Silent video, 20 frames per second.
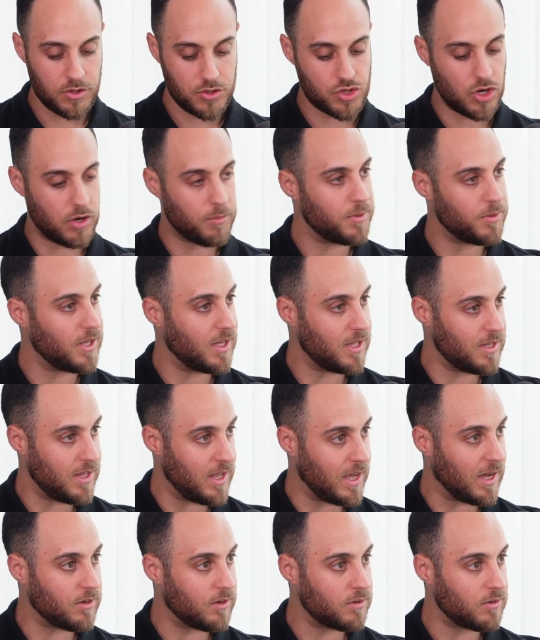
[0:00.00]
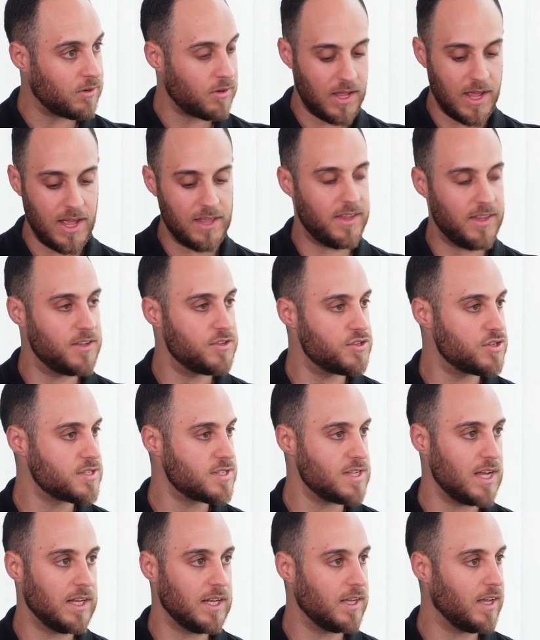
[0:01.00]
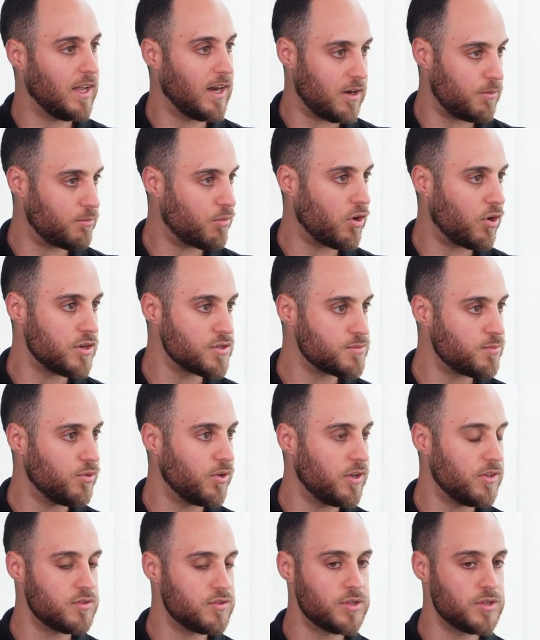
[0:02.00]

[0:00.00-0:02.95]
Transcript: chopping it down, and then just selling it at a price point.